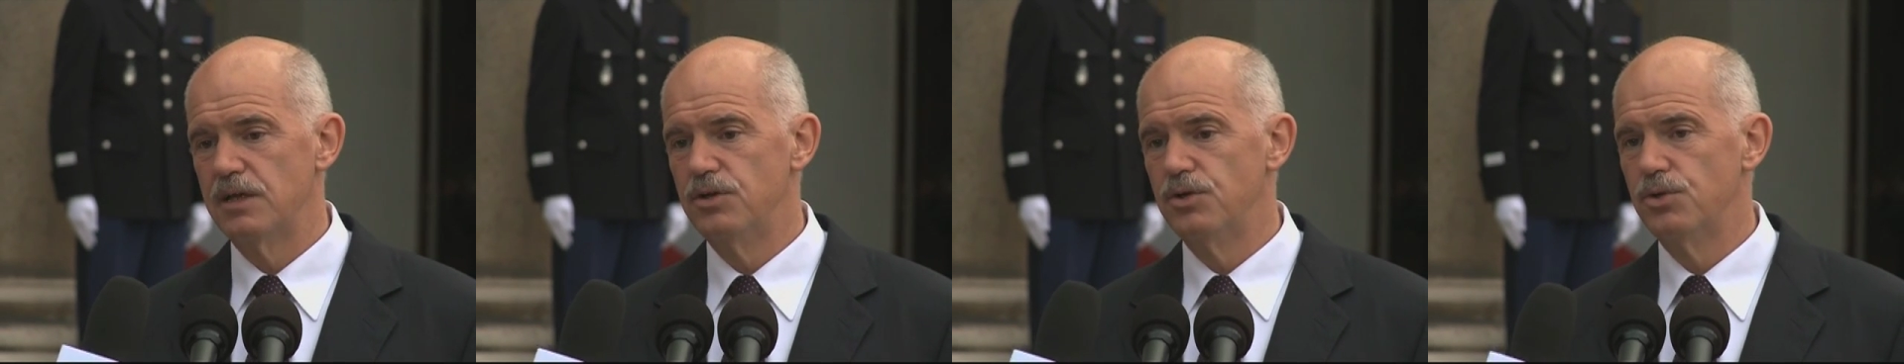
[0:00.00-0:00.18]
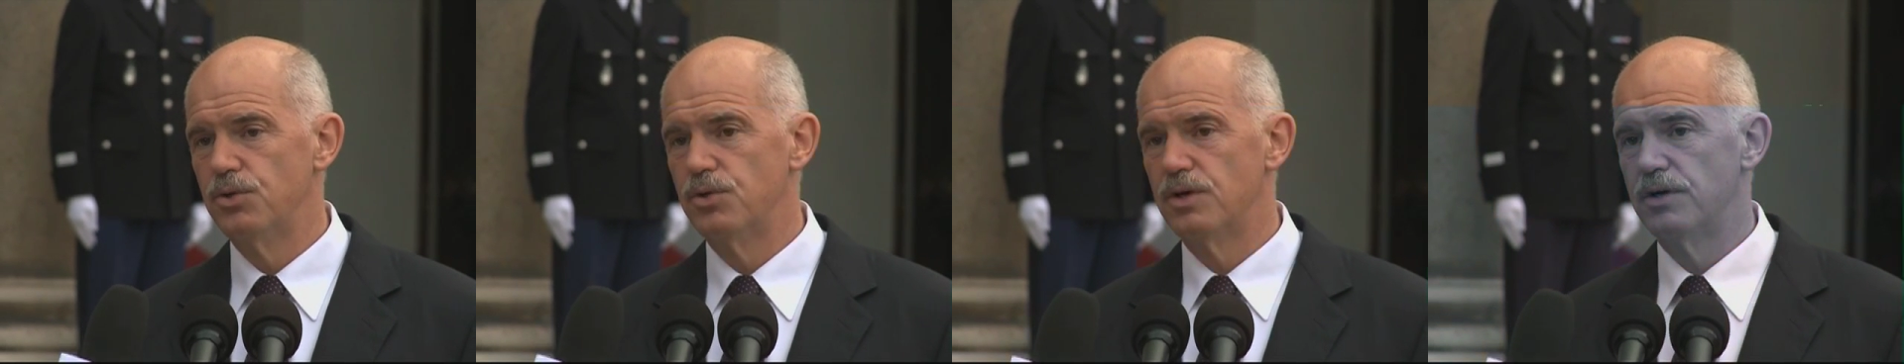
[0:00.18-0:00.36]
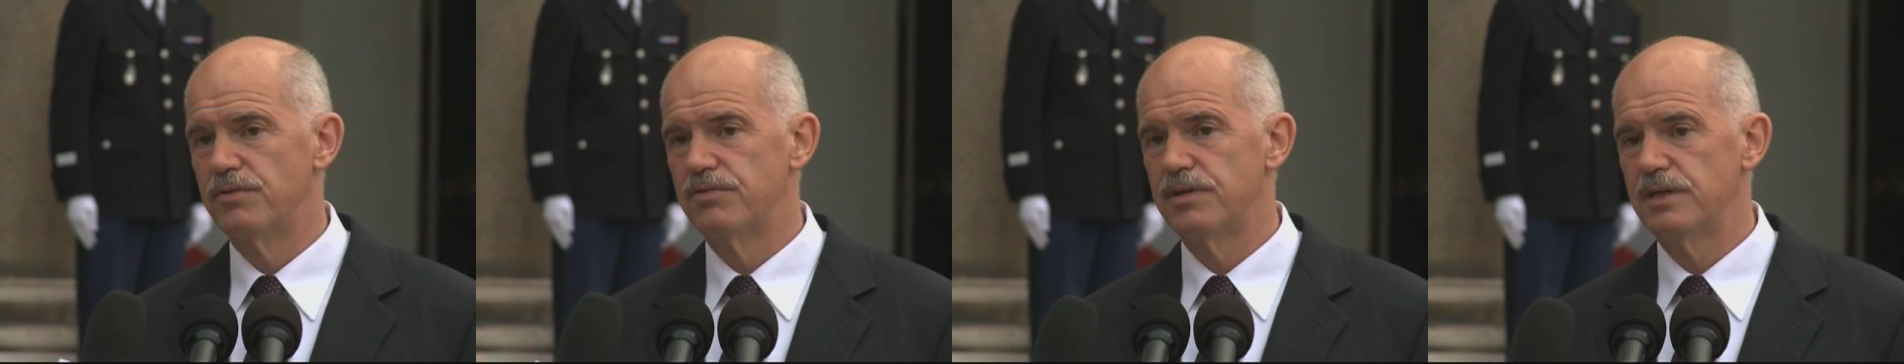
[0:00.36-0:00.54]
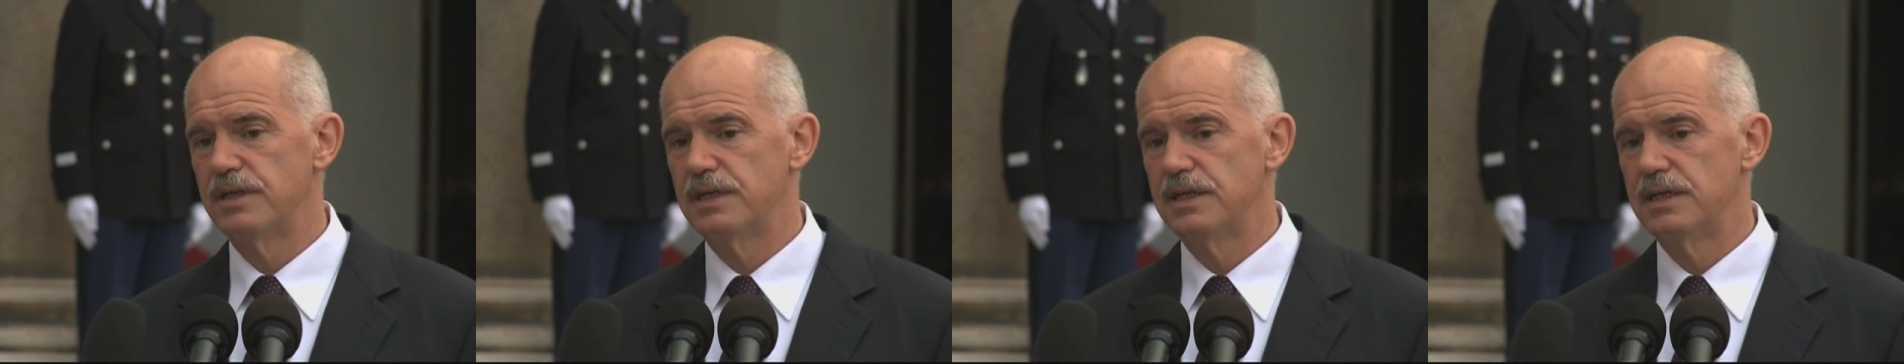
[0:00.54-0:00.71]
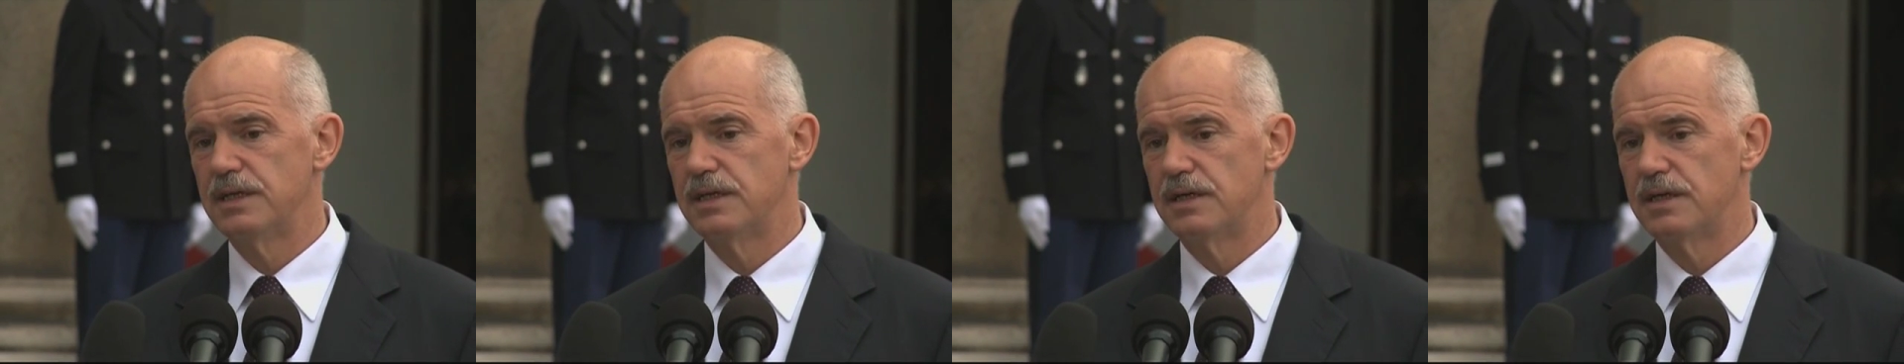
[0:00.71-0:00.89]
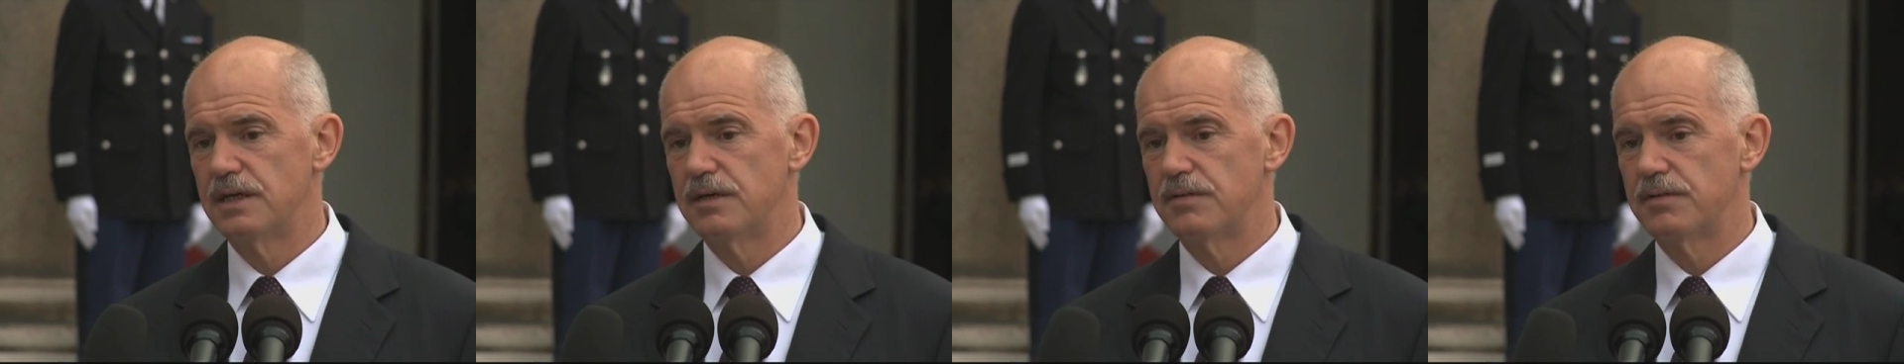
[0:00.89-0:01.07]
lieu of
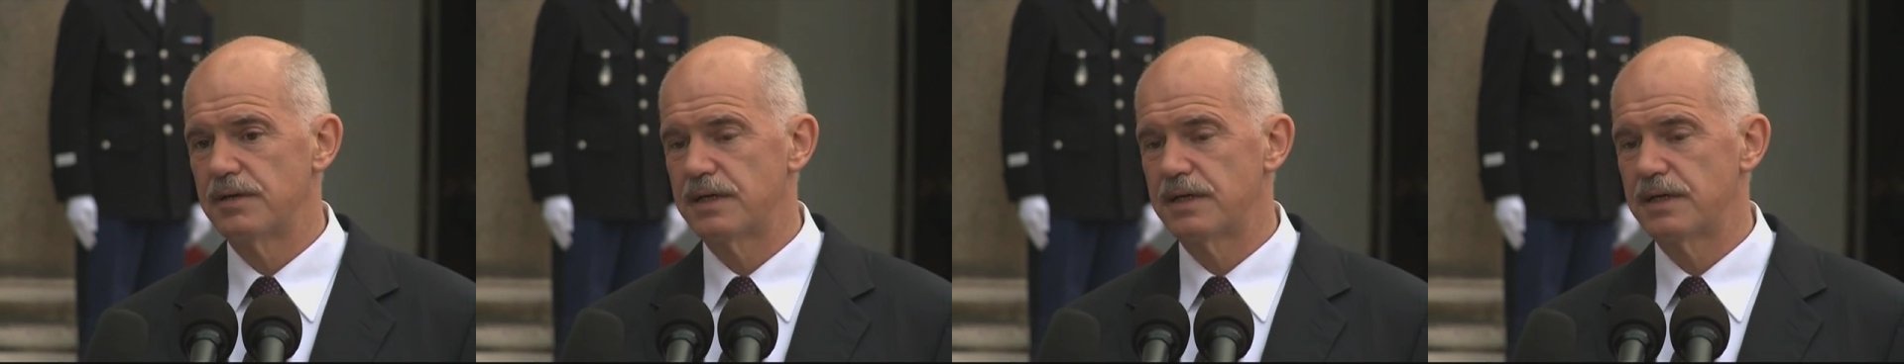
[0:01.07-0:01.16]
the